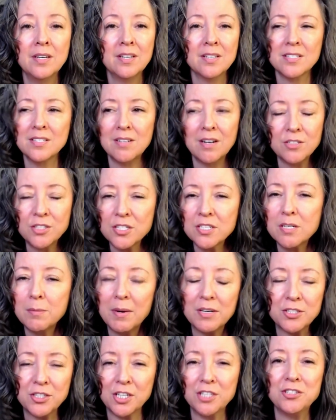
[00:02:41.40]
It's not just
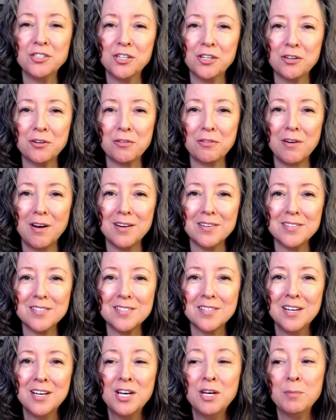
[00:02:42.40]
about changing your
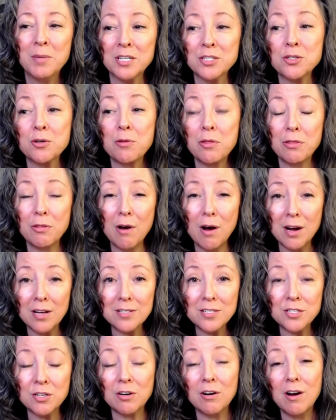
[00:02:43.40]
thoughts, because your
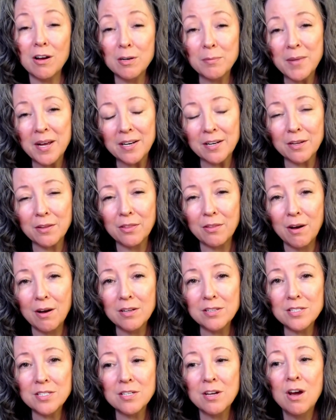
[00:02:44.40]
thoughts, your automatic
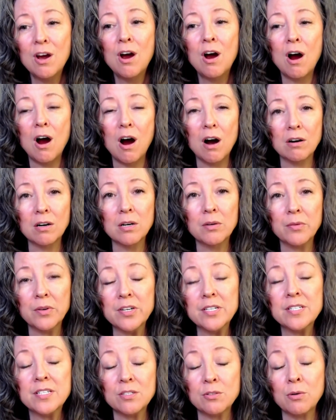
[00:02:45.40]
thoughts, are
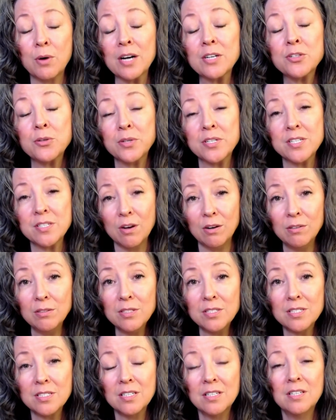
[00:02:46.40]
a direct
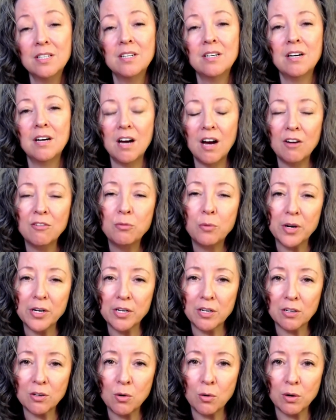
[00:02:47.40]
result of what
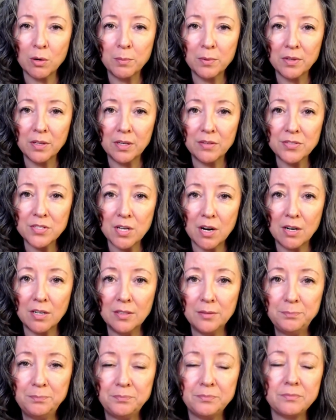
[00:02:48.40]
your core beliefs
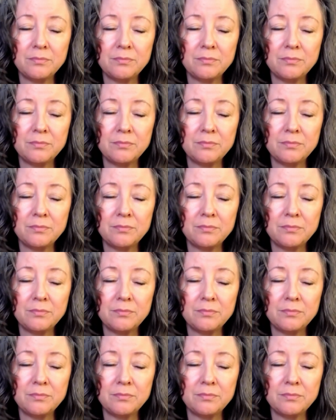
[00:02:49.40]
are.